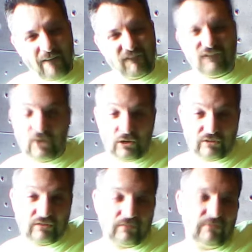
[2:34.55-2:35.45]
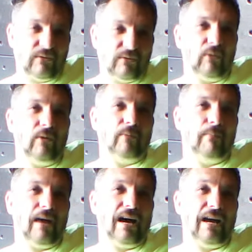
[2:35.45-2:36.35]
first for
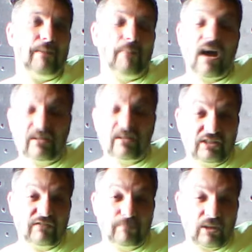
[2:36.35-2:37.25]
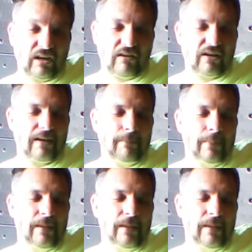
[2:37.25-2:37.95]
my positive polarity